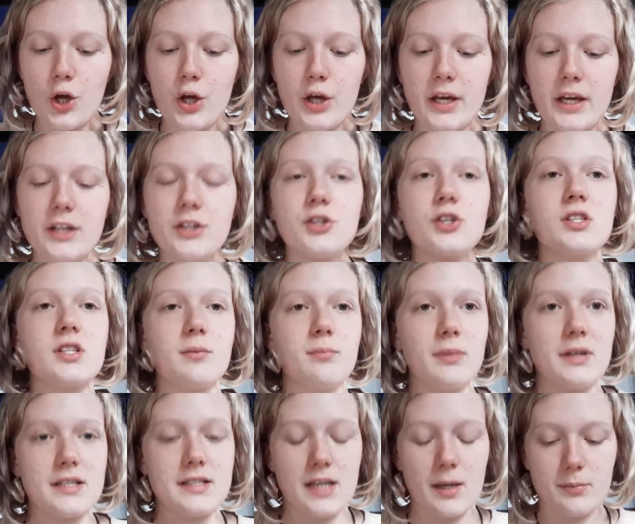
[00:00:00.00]
into
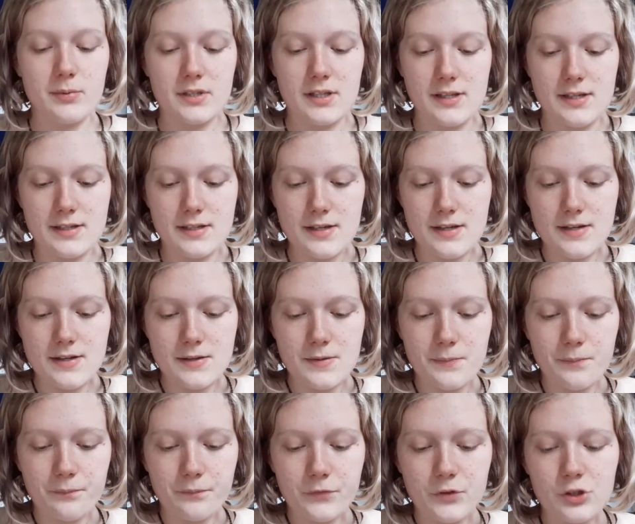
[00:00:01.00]
simpler substances.
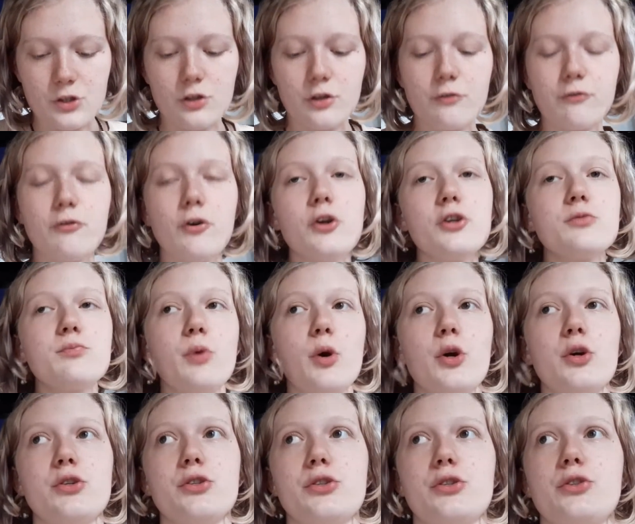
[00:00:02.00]
So the first
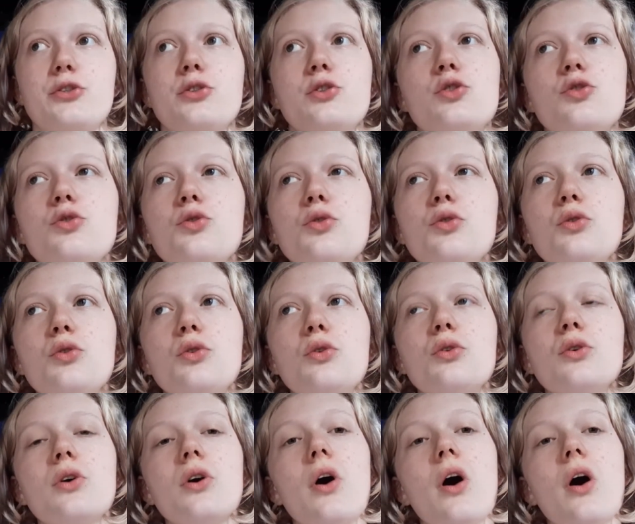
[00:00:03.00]
person to